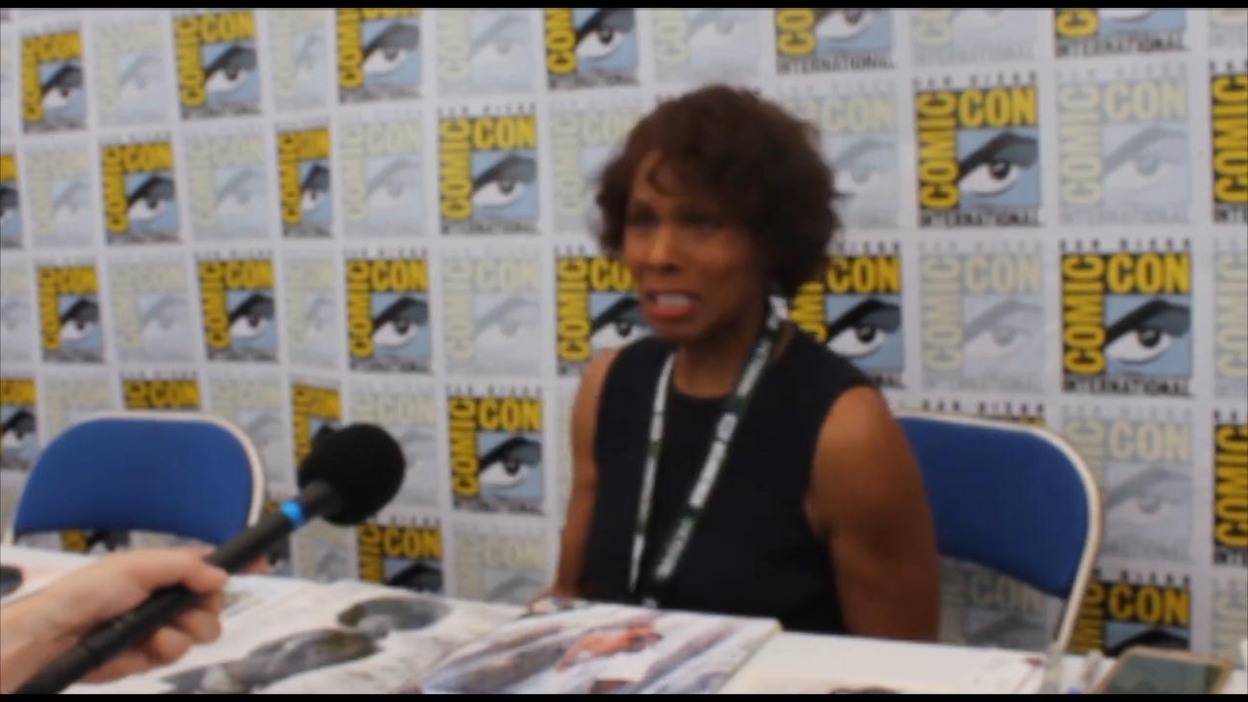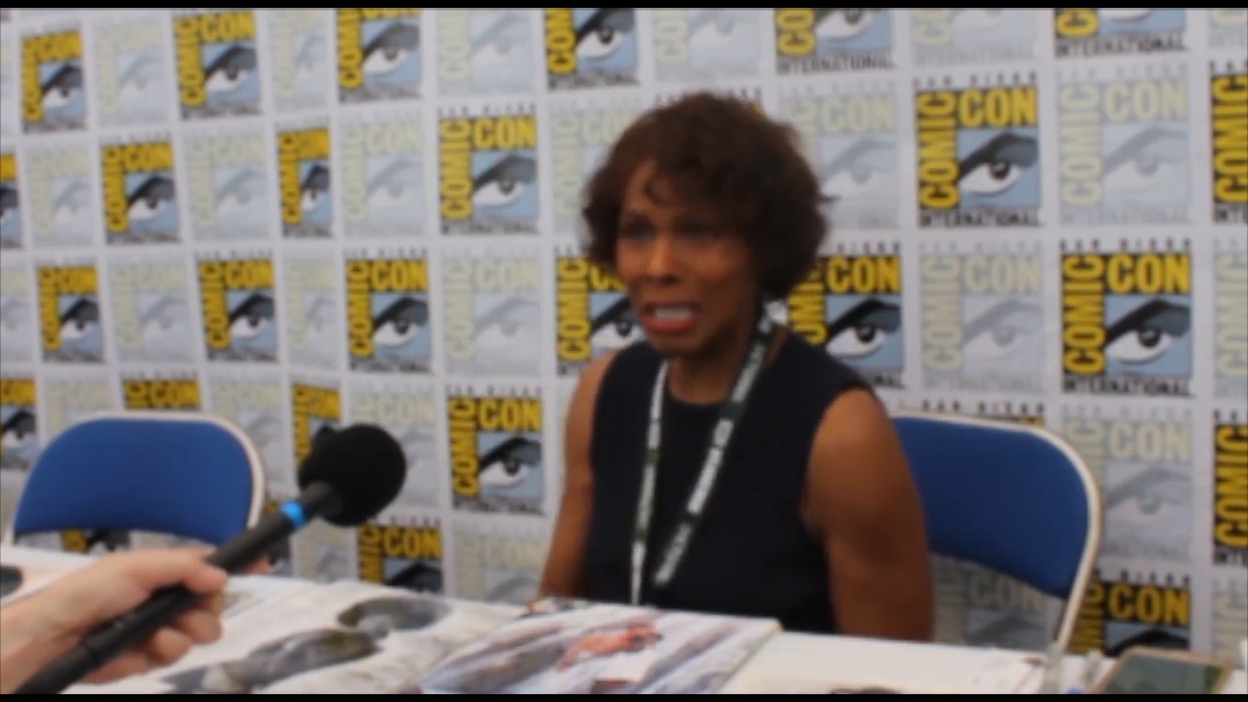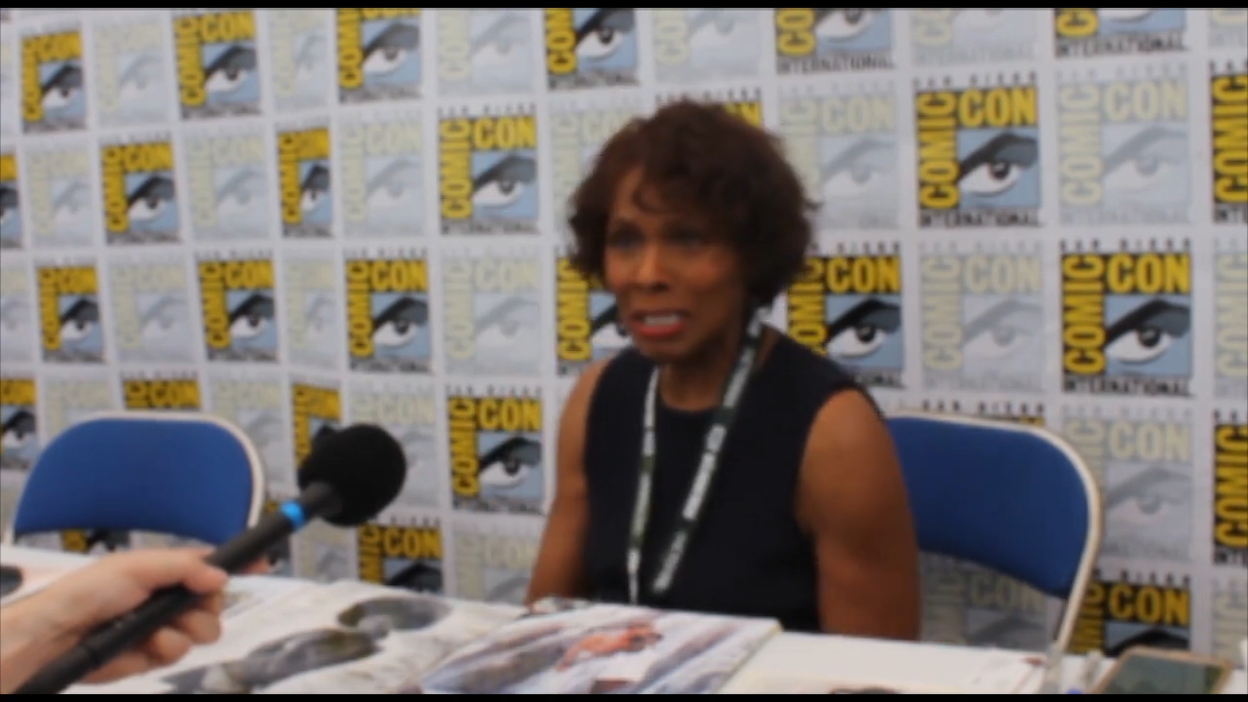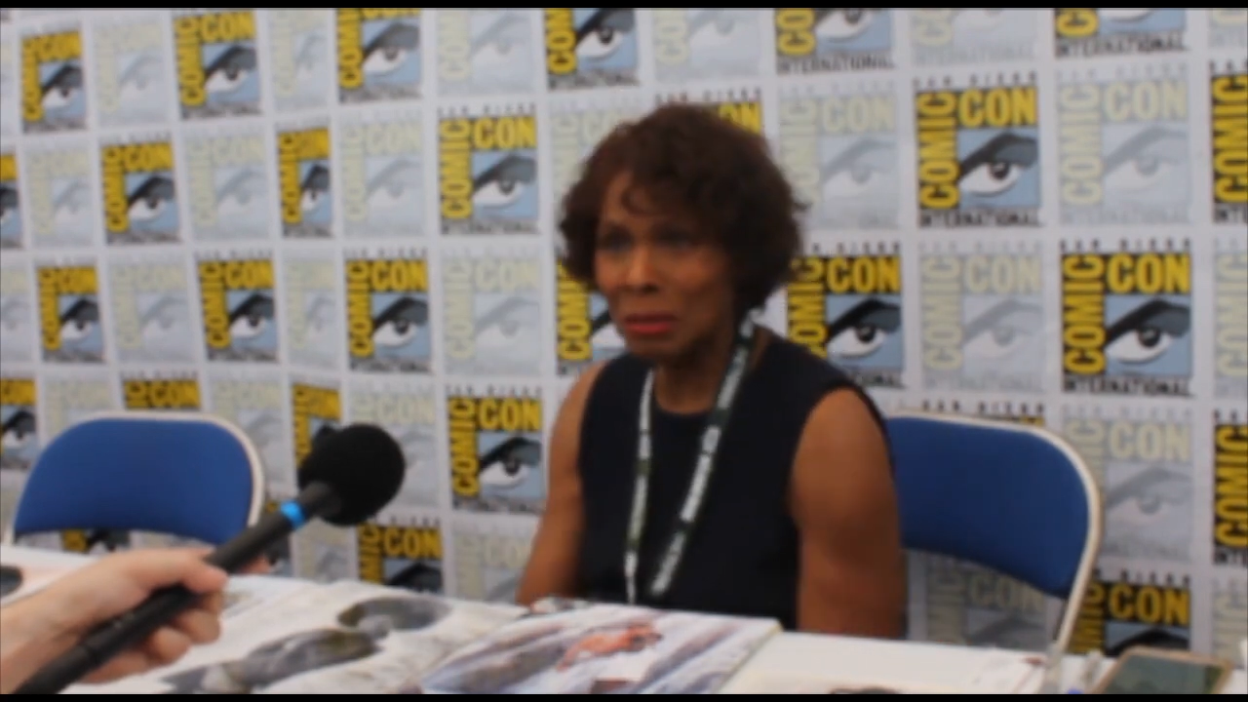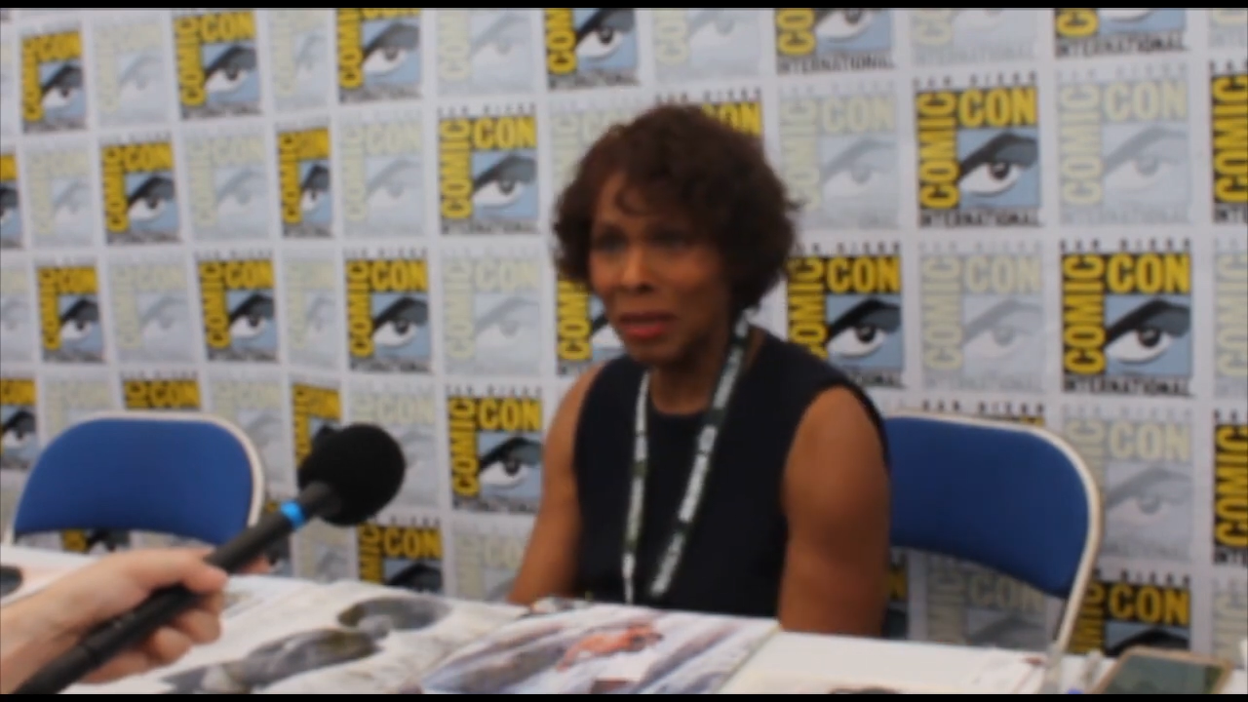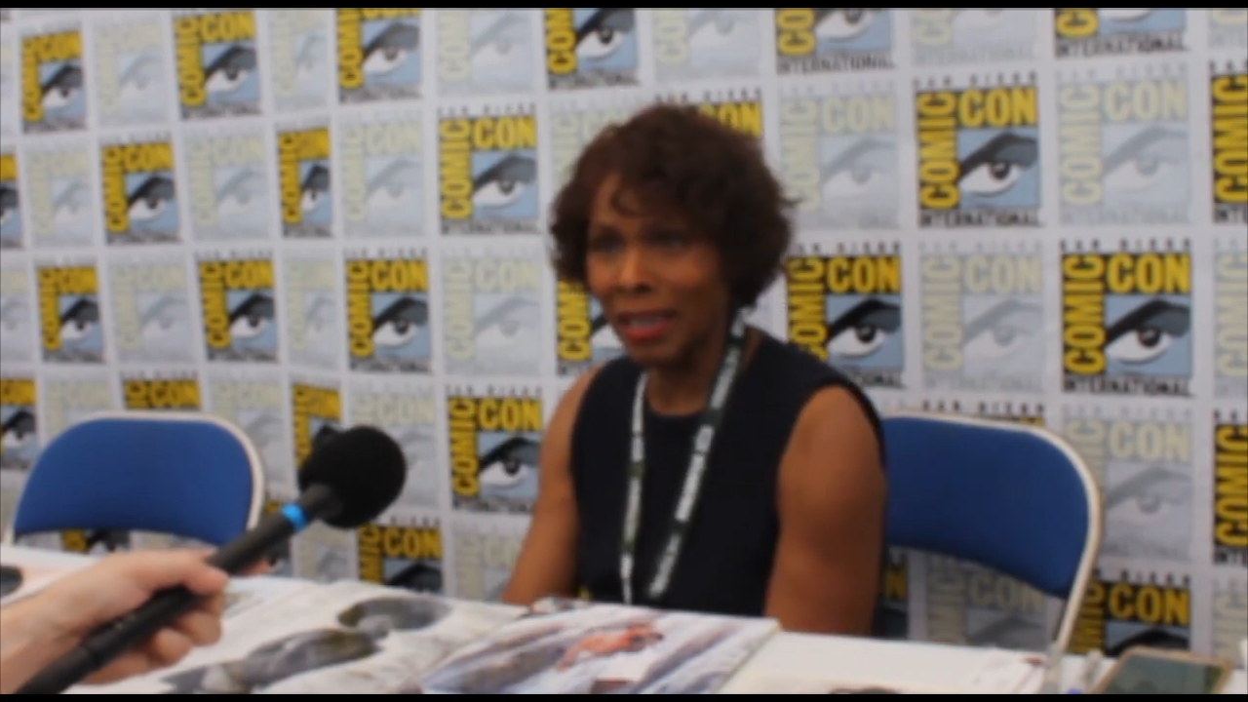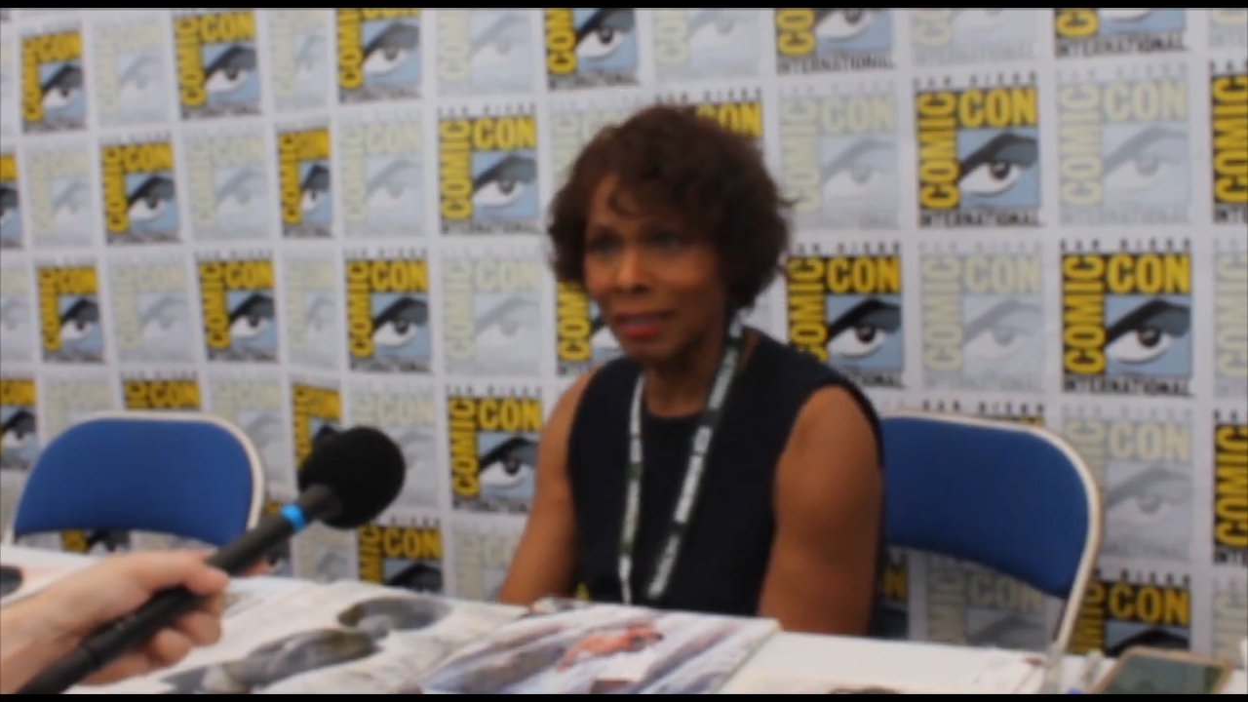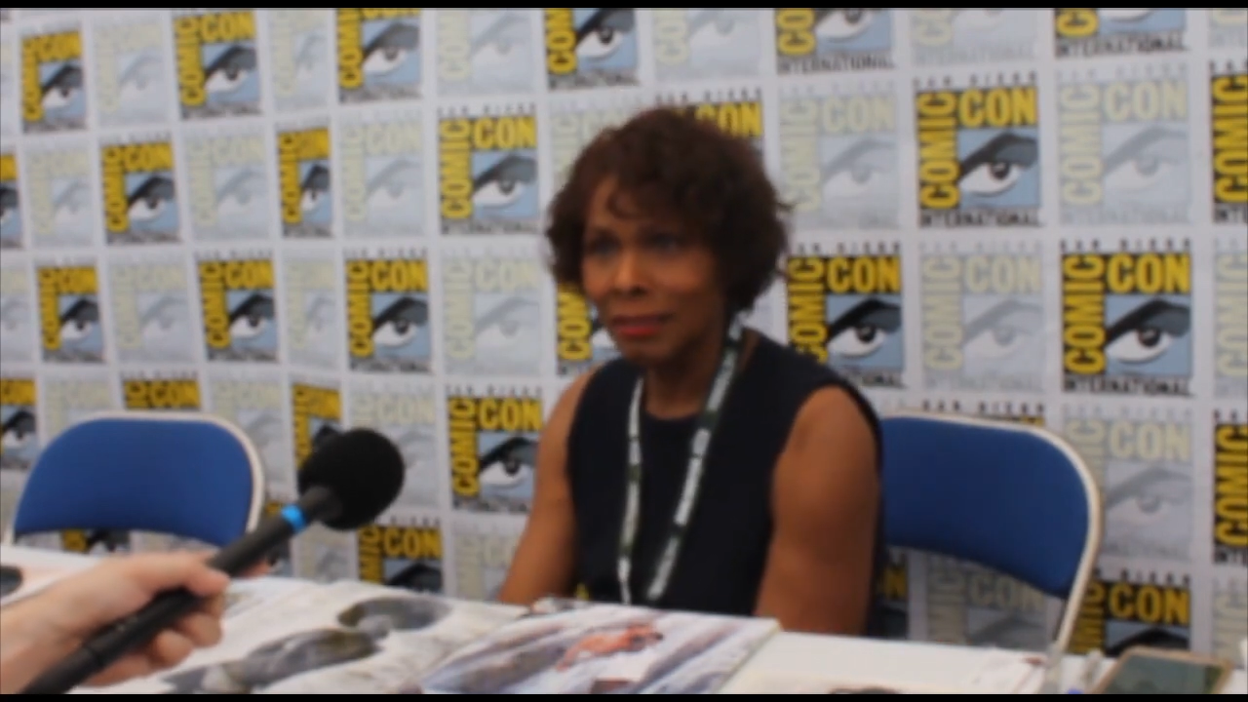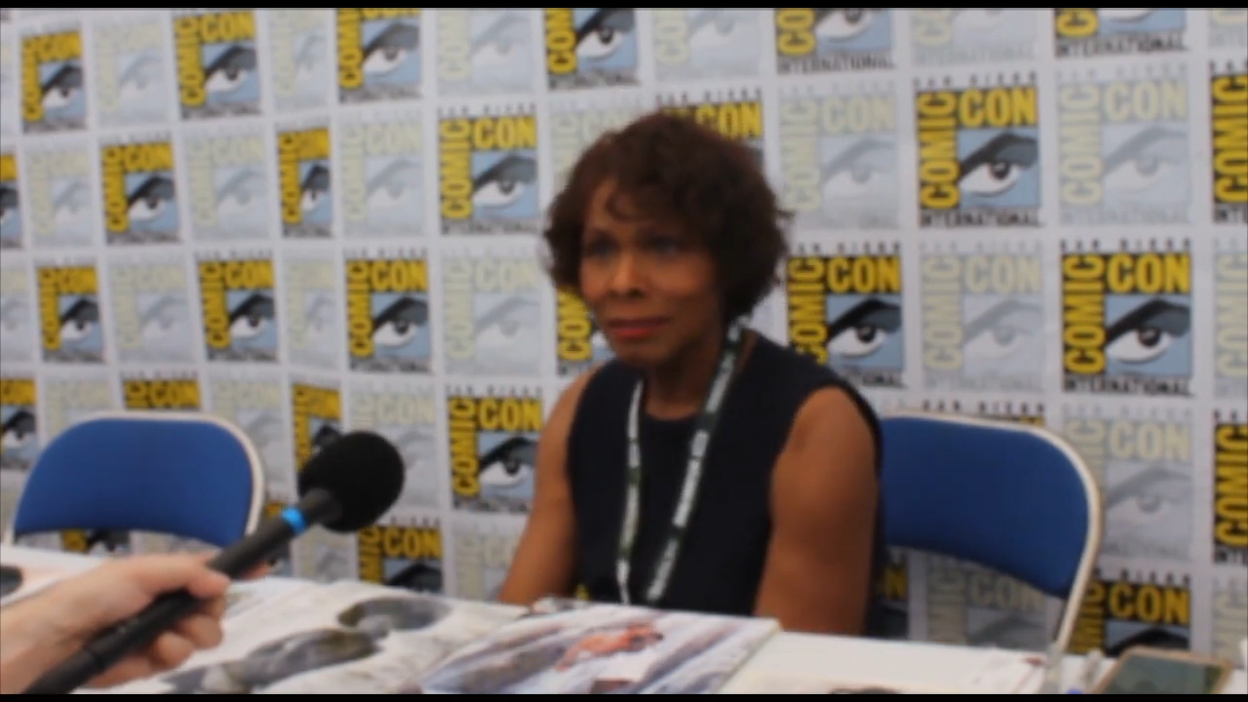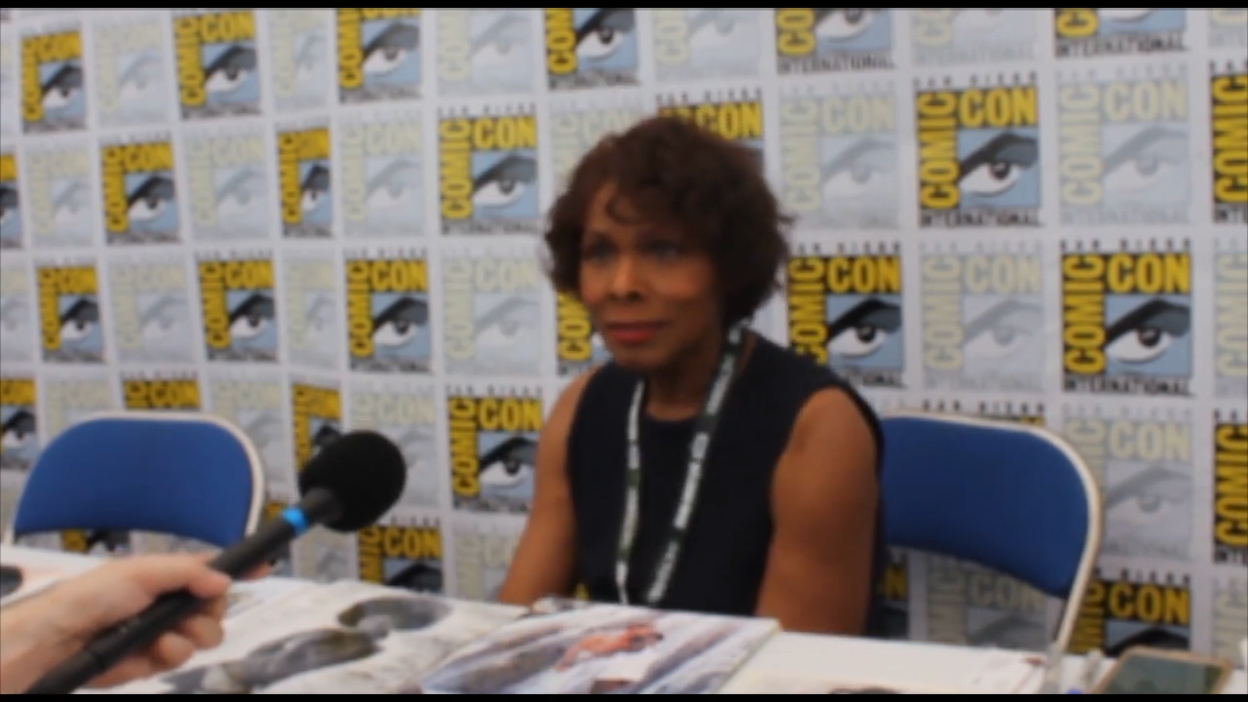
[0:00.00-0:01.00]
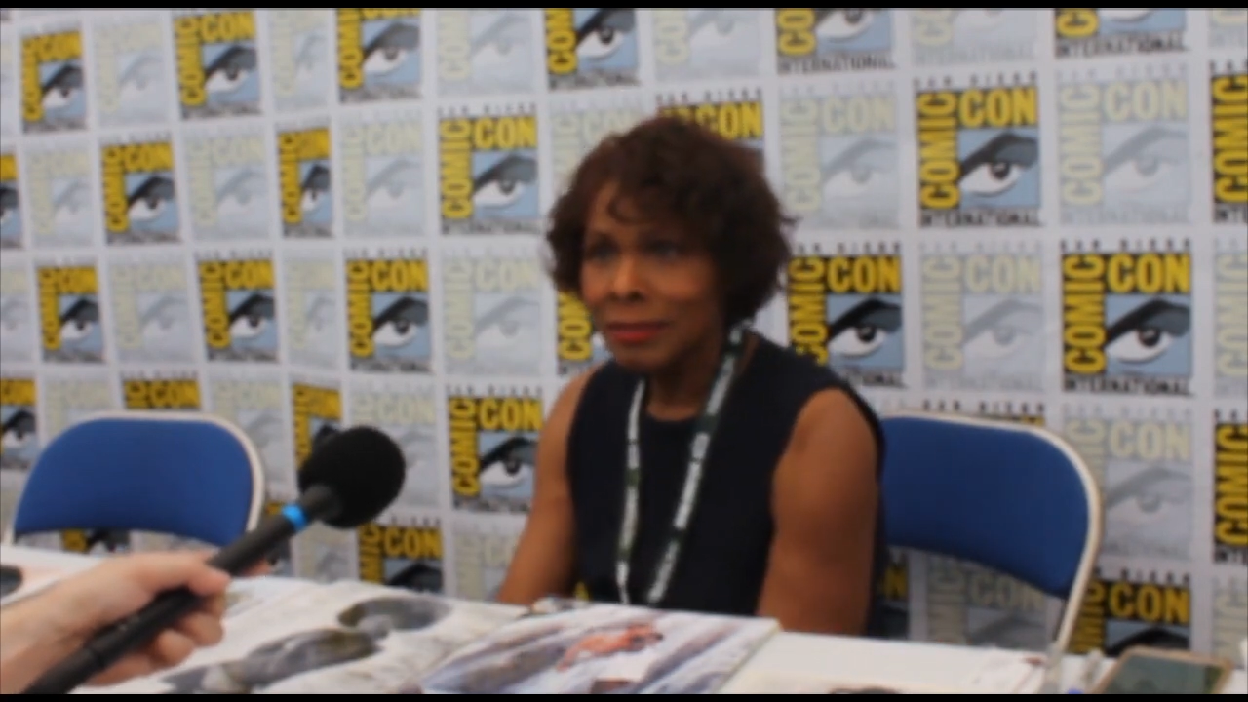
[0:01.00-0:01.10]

kidding me.